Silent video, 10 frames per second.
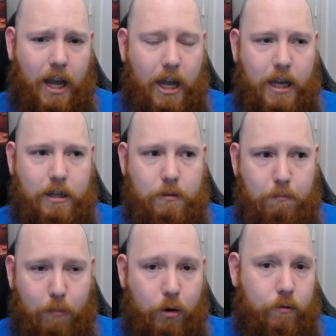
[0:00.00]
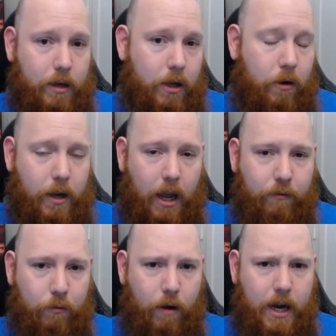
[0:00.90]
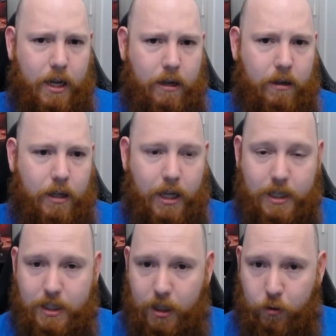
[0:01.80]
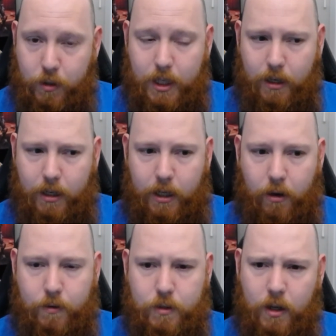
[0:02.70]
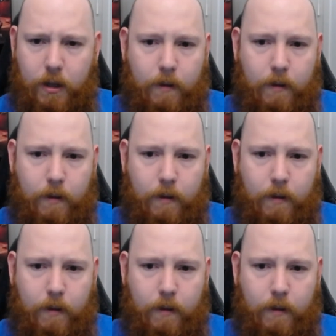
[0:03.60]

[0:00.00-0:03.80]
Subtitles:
and moderately okay for raiding as the utility goes.